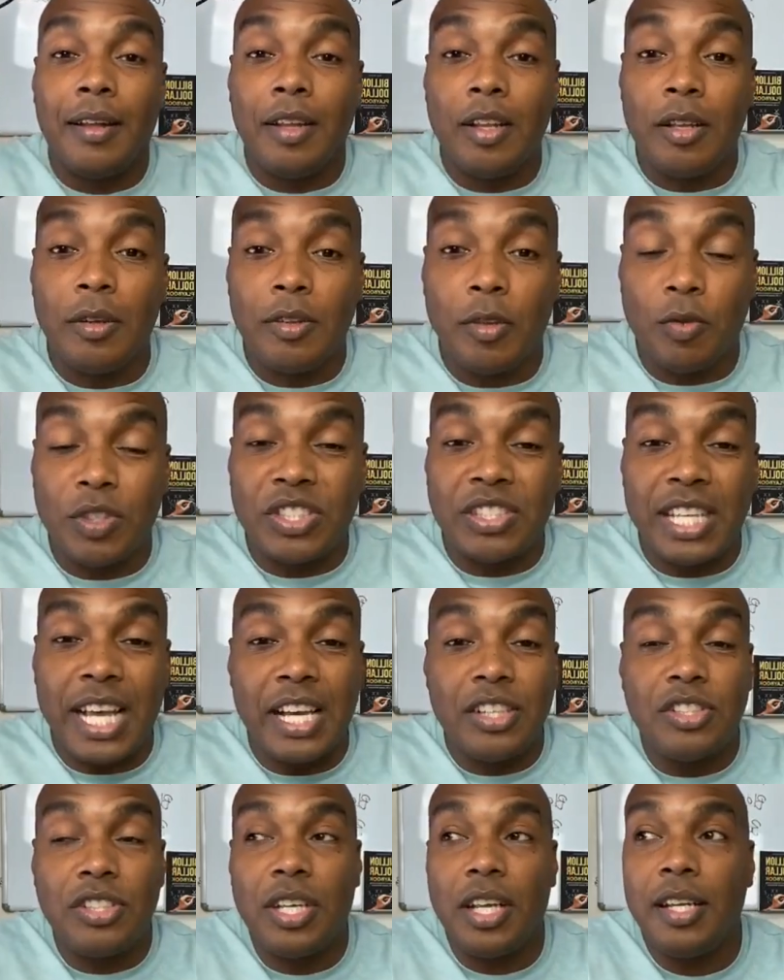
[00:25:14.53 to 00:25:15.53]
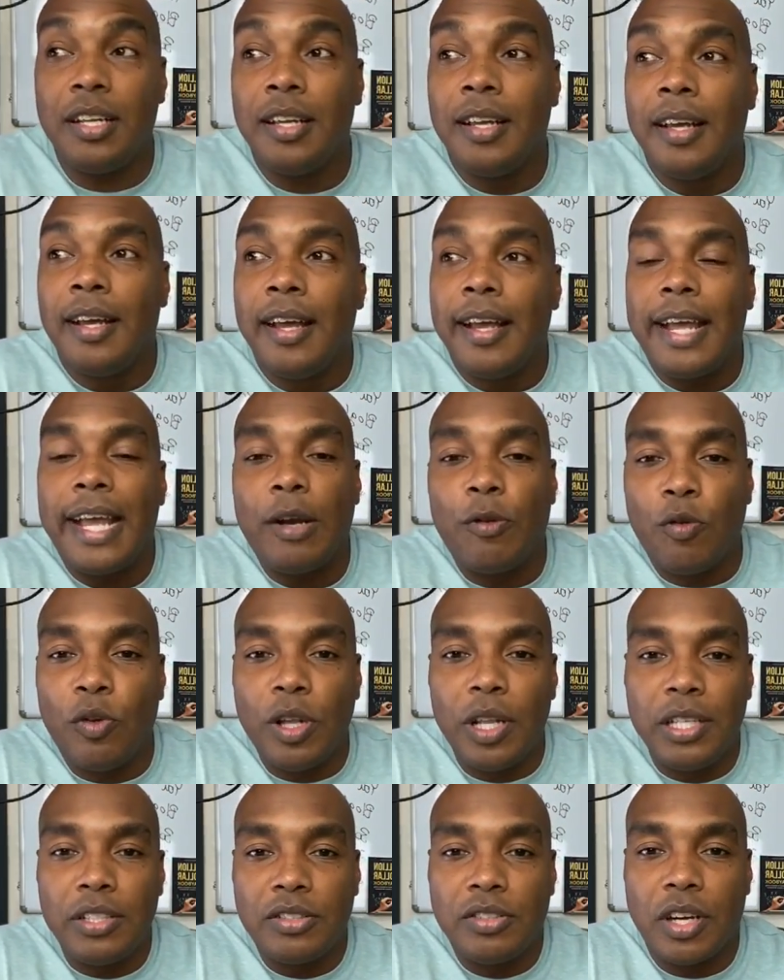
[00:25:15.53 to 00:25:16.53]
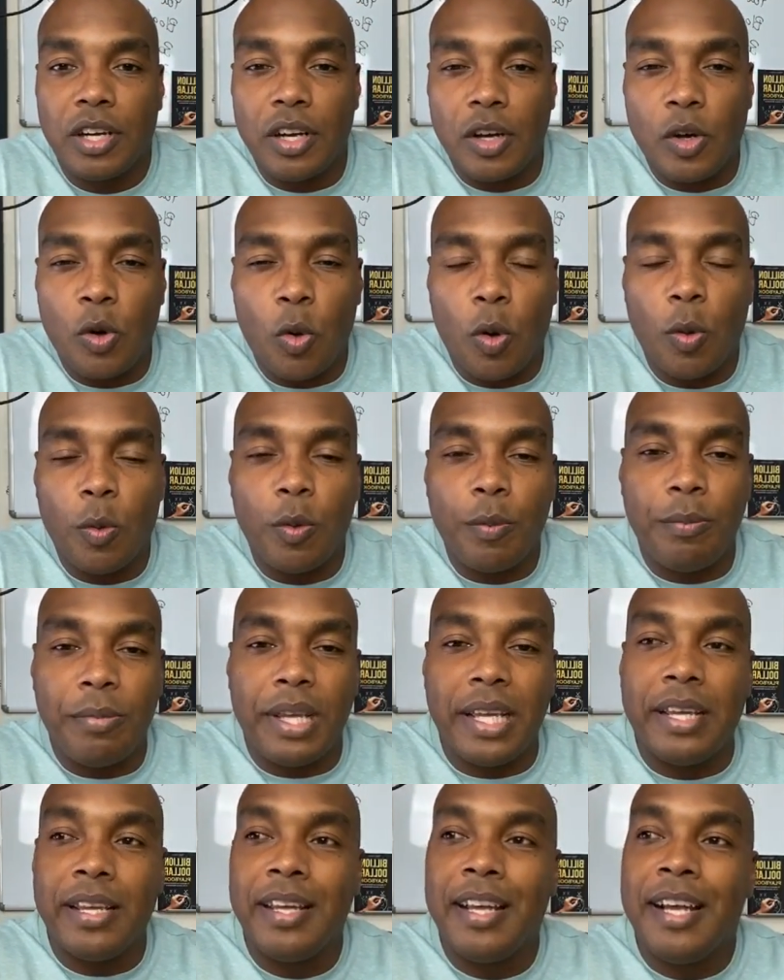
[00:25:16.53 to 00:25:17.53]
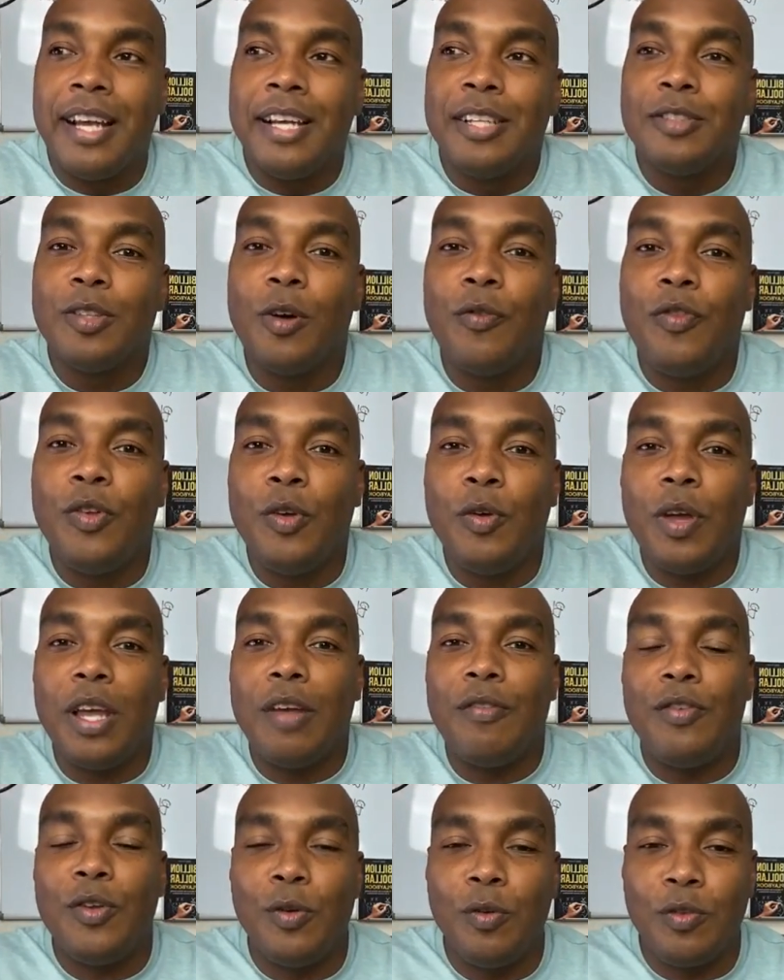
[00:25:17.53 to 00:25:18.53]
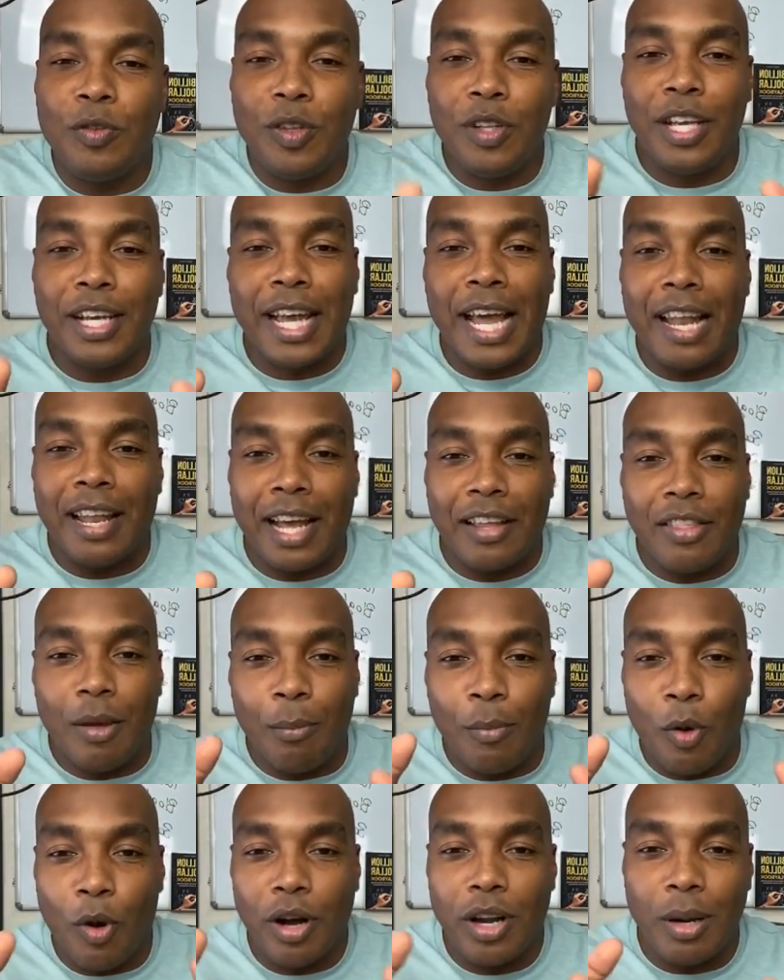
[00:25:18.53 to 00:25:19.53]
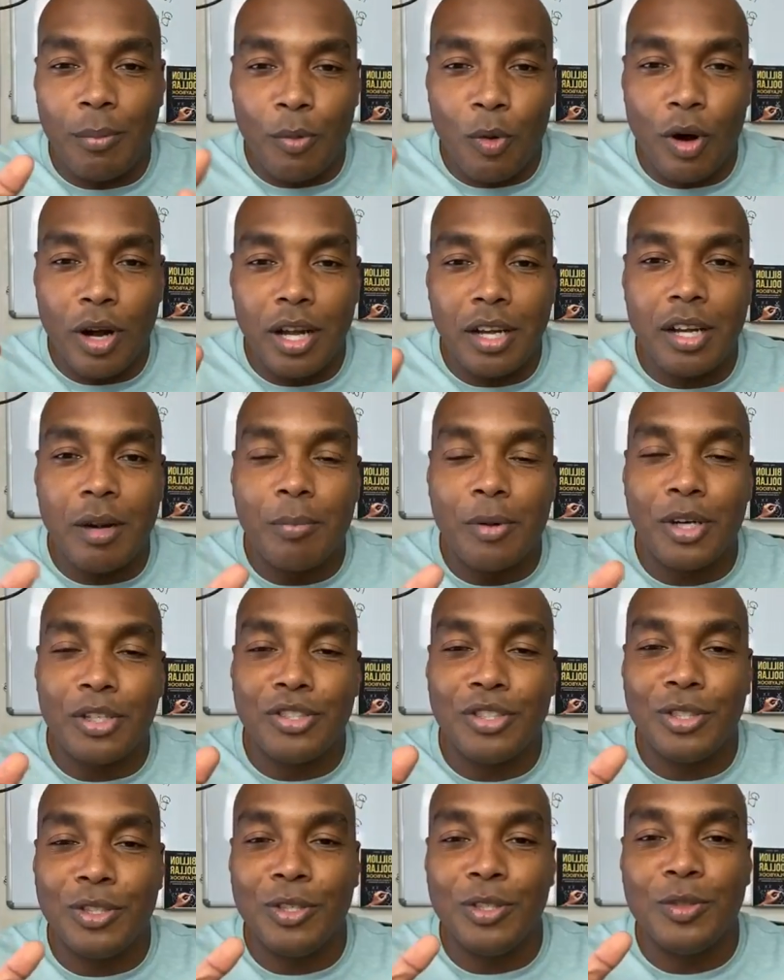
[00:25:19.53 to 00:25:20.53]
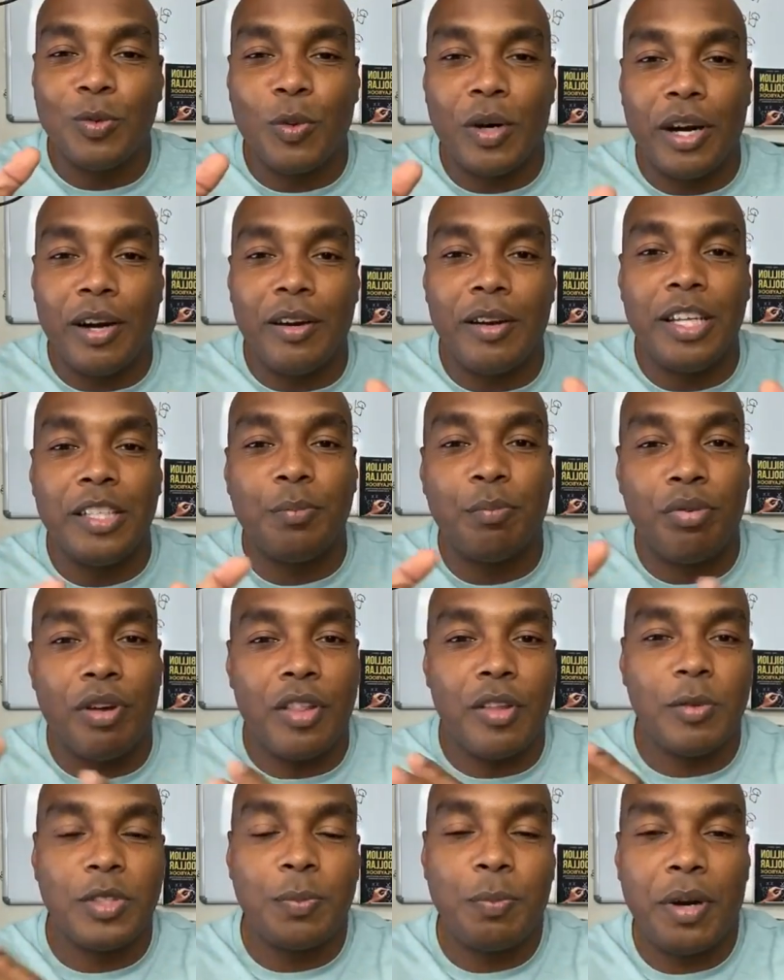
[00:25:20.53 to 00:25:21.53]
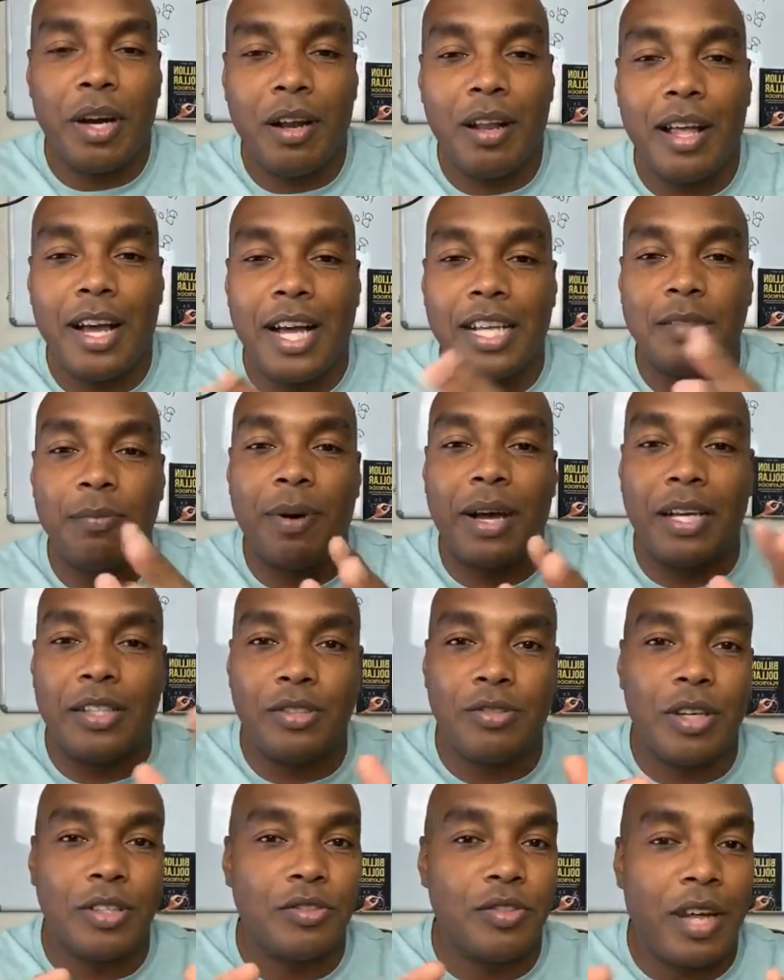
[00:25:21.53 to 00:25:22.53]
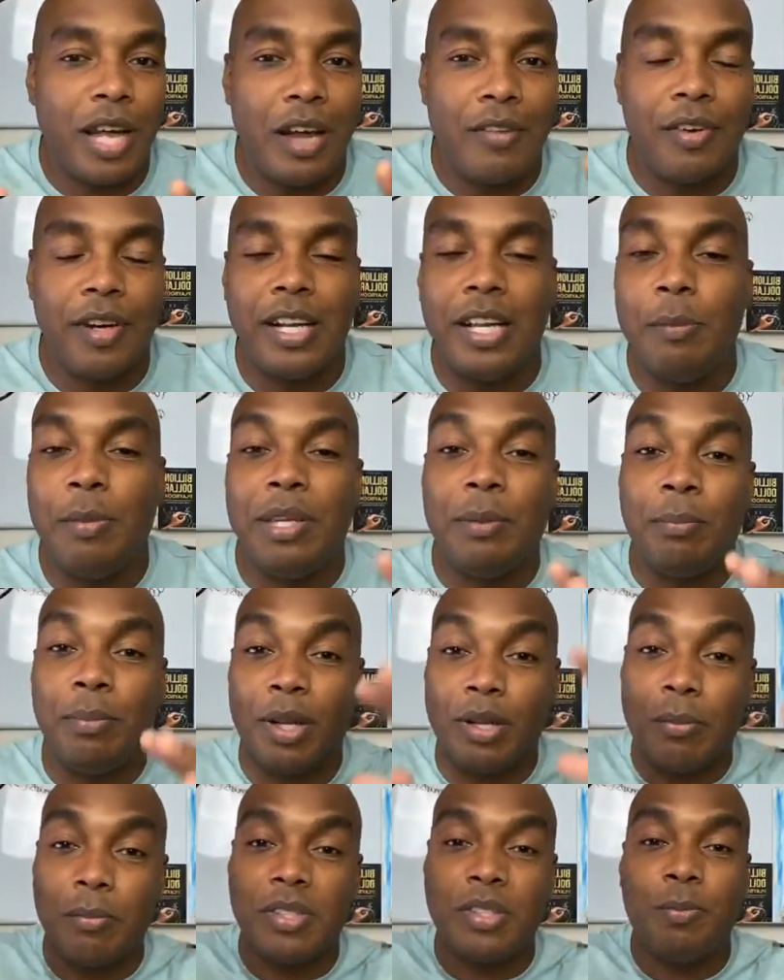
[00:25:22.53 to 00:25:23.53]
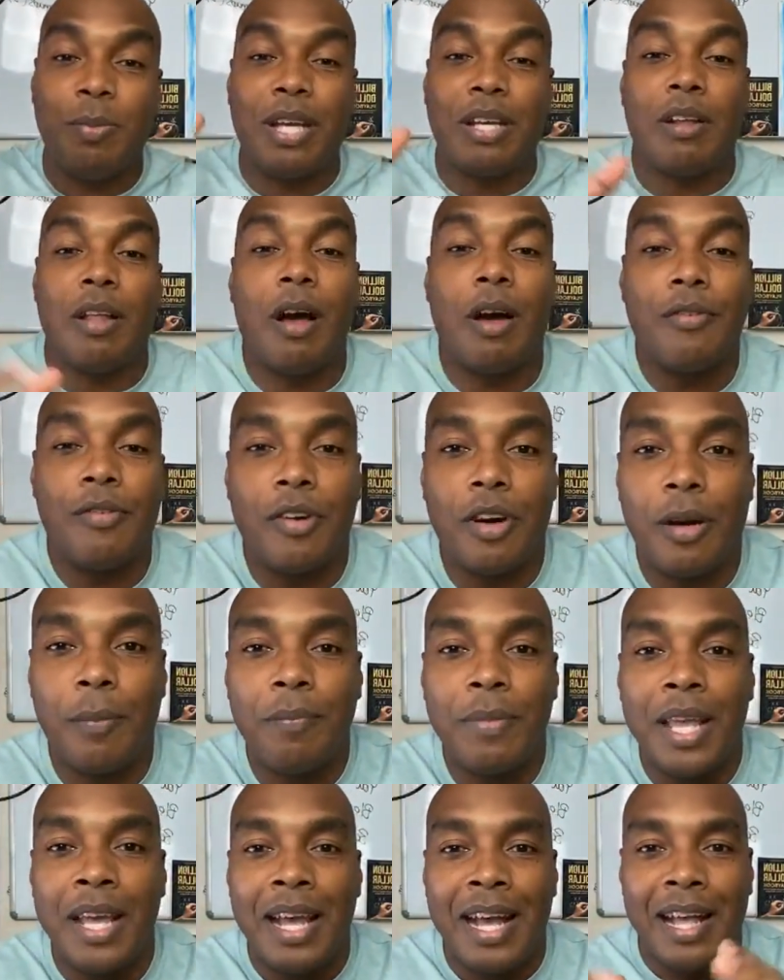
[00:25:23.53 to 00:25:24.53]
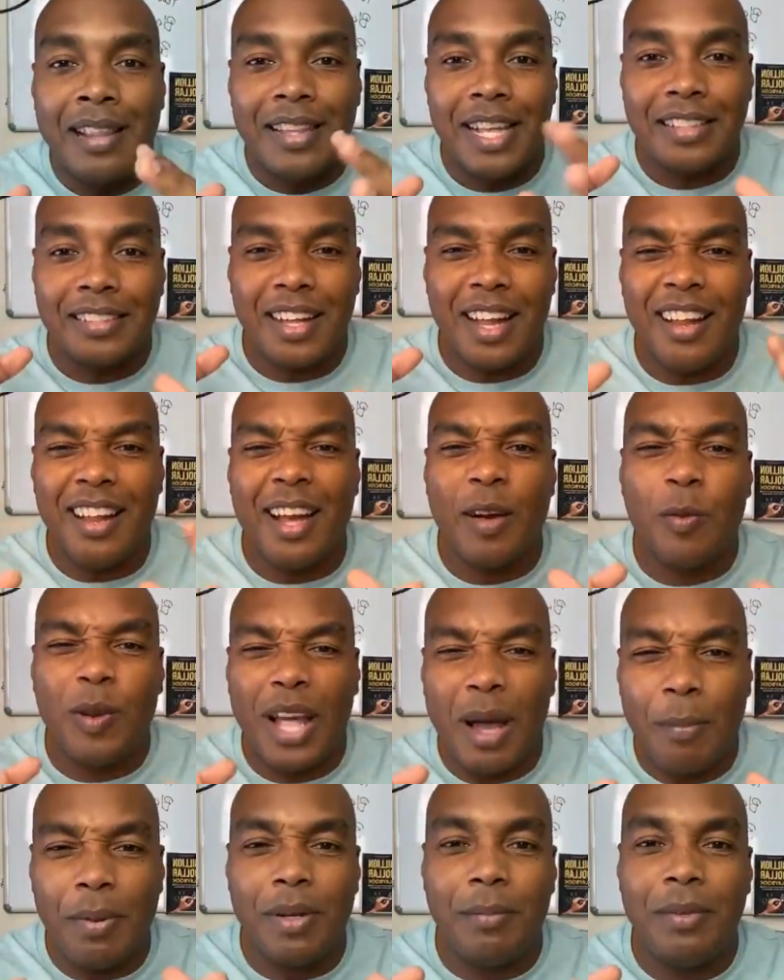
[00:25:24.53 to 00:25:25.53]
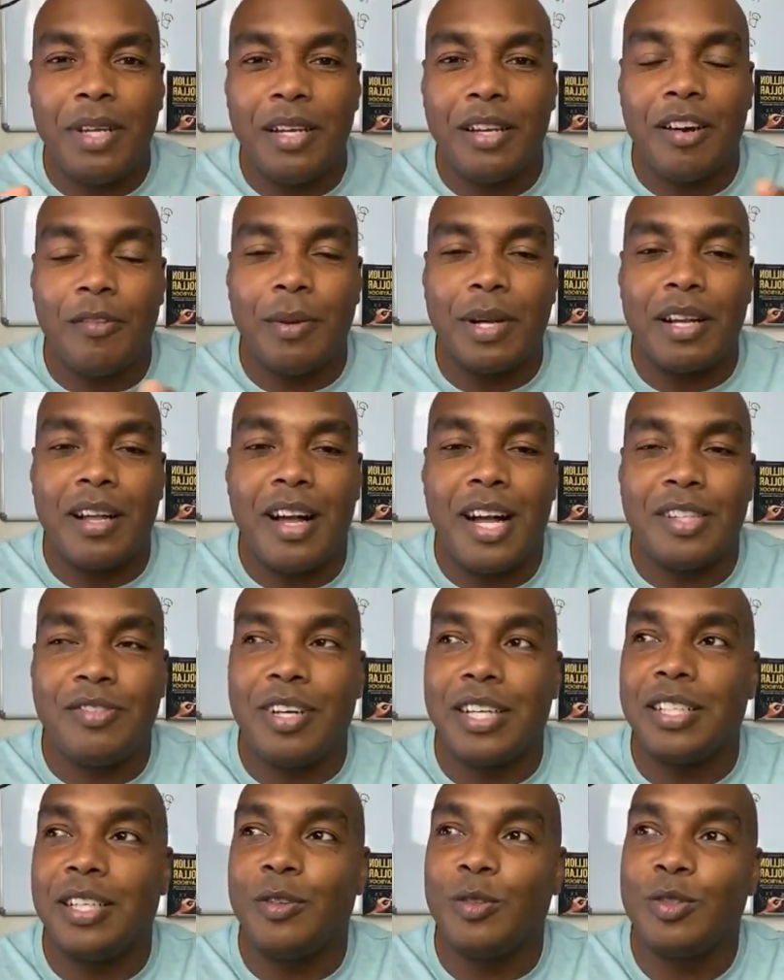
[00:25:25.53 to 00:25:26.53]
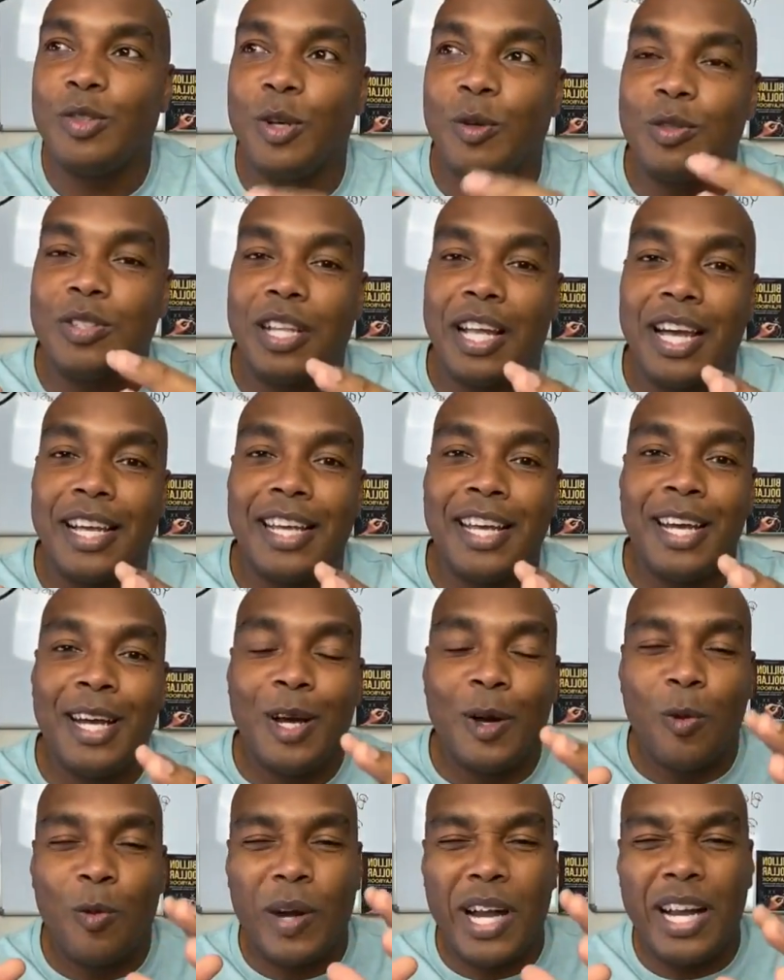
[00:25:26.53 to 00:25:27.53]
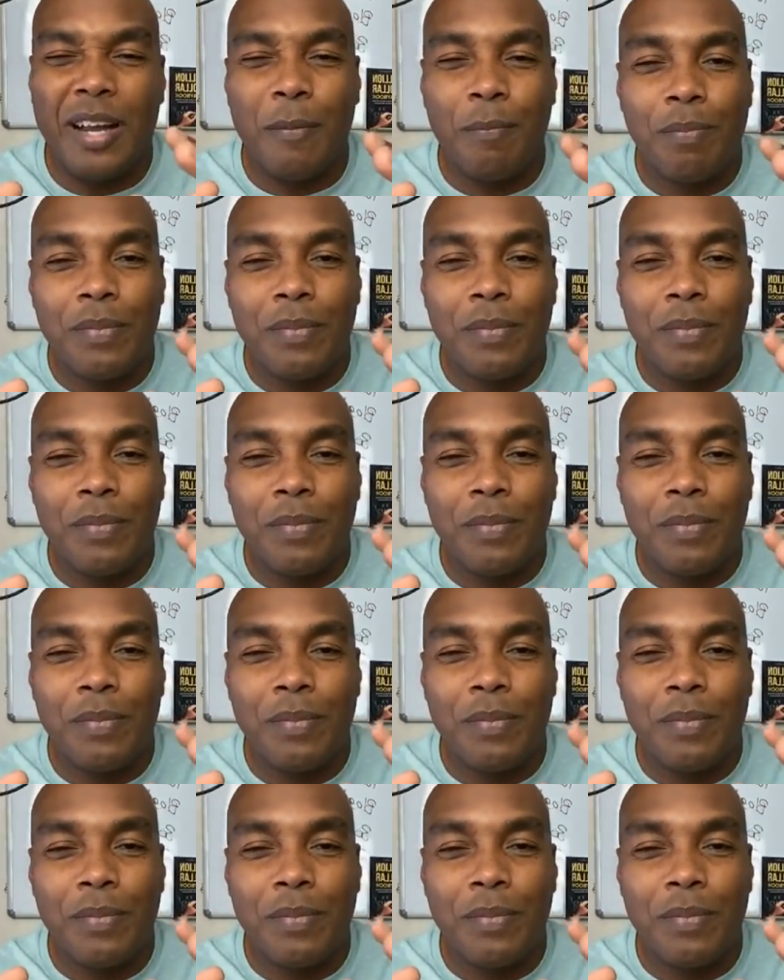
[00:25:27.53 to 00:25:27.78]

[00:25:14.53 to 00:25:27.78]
the recession. It really struck a chord with me. So if you if you look at like the Morgan and Morgan commercials where his brother was paralyzed by a drunk driver and he built up this big law firm, that's kind of like what happened to me in government contracting. So it was like, wait,